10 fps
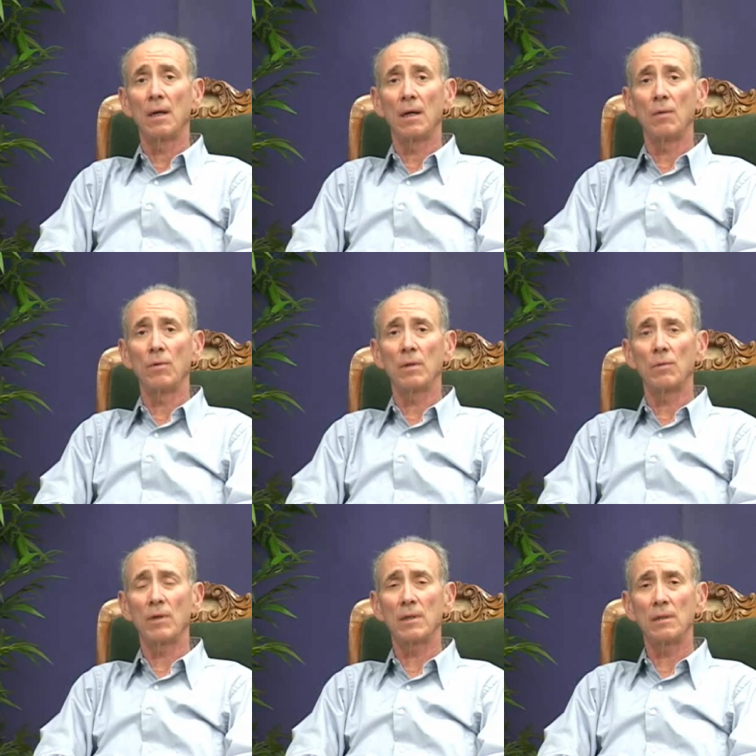
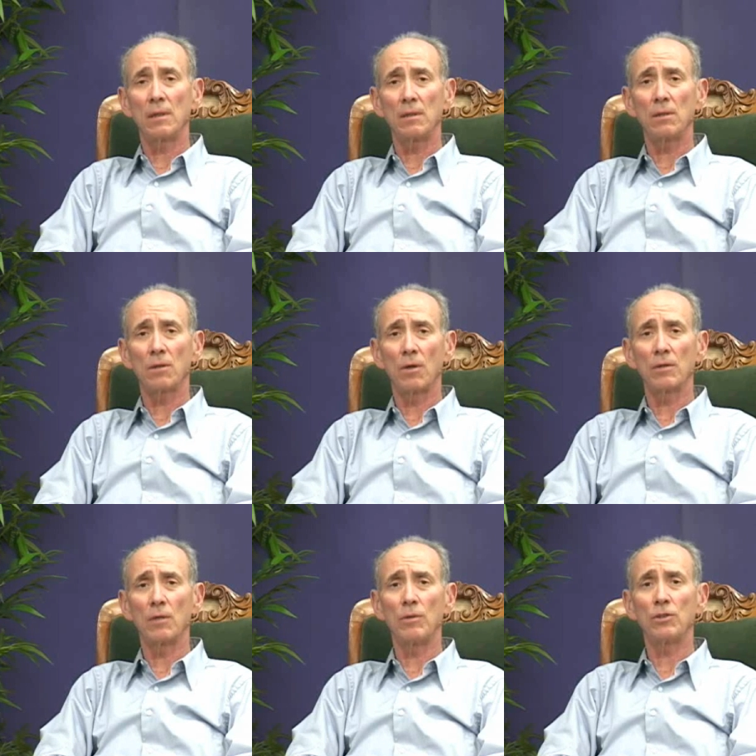We're continually
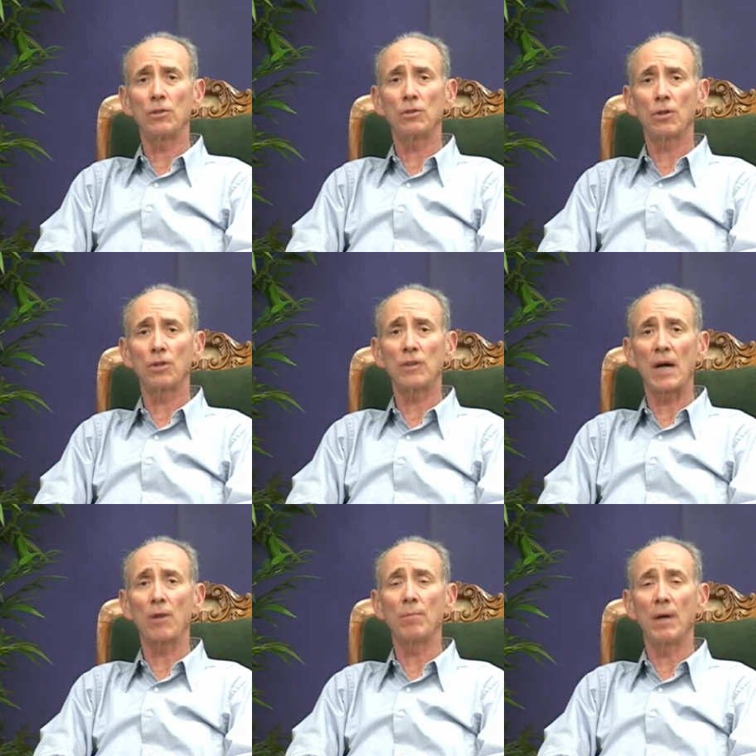told that we should search
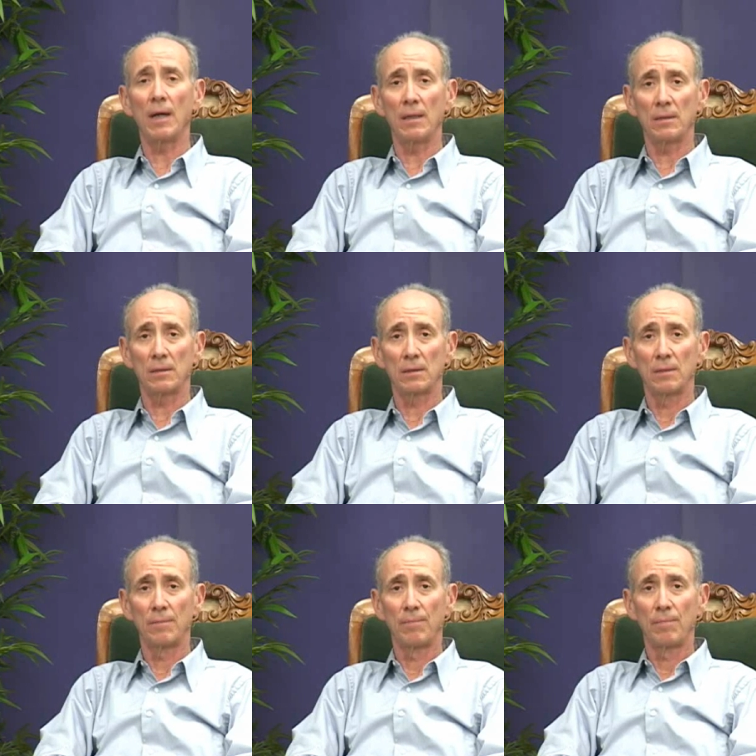our minds.